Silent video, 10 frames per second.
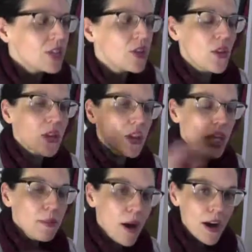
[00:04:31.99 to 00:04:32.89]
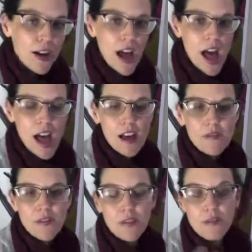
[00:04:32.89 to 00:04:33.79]
So the good part
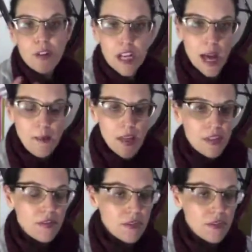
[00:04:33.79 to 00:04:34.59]
of the freedom and the